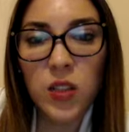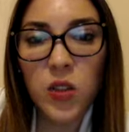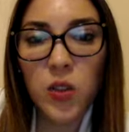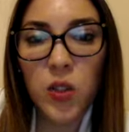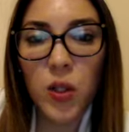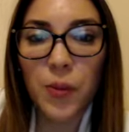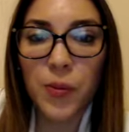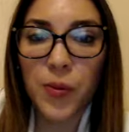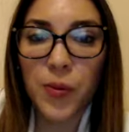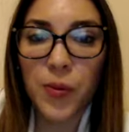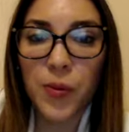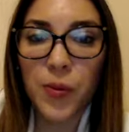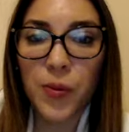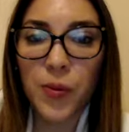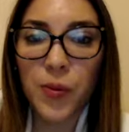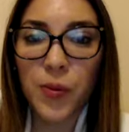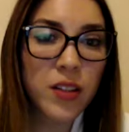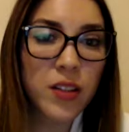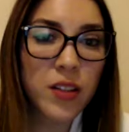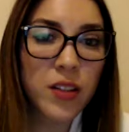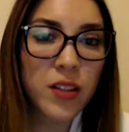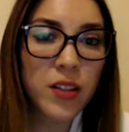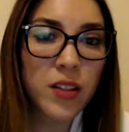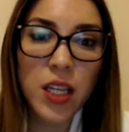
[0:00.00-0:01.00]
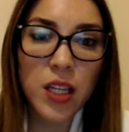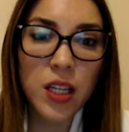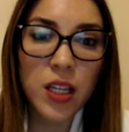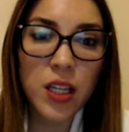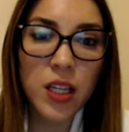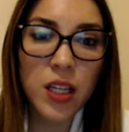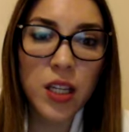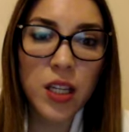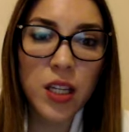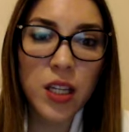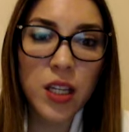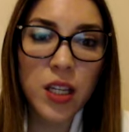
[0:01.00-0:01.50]
to upgrading their
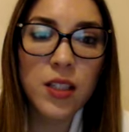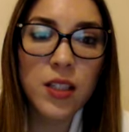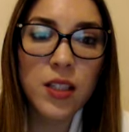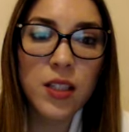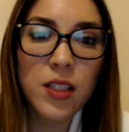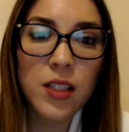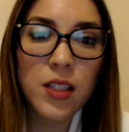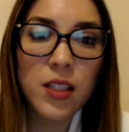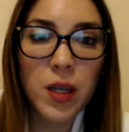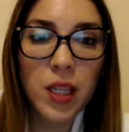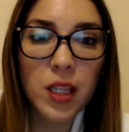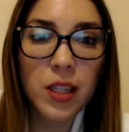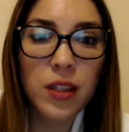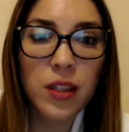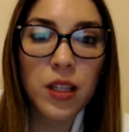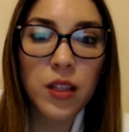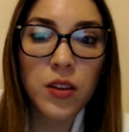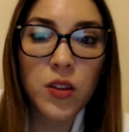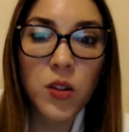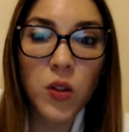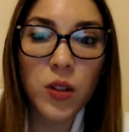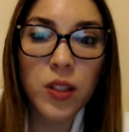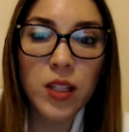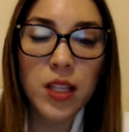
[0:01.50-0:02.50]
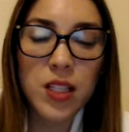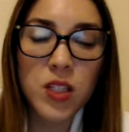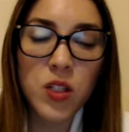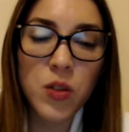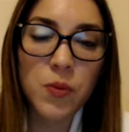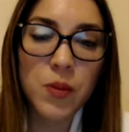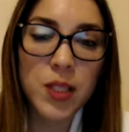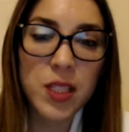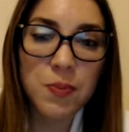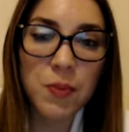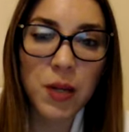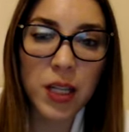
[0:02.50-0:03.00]
skills to meet new classroom
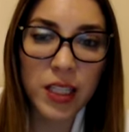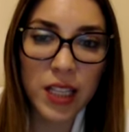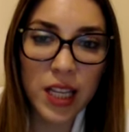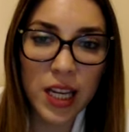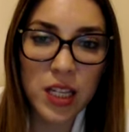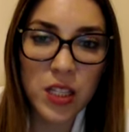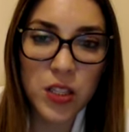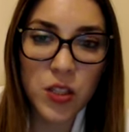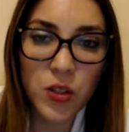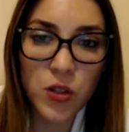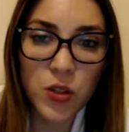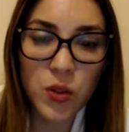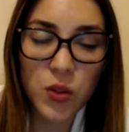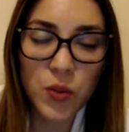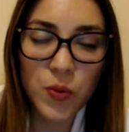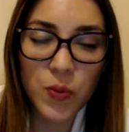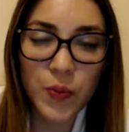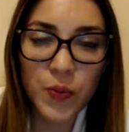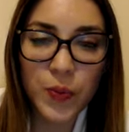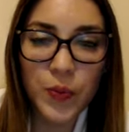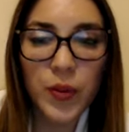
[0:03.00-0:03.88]
expectations.